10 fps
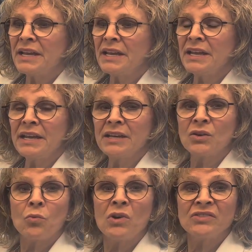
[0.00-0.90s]

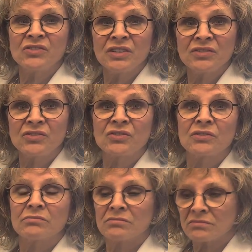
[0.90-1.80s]
and once
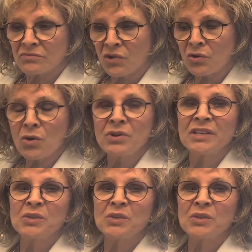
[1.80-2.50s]
it's grown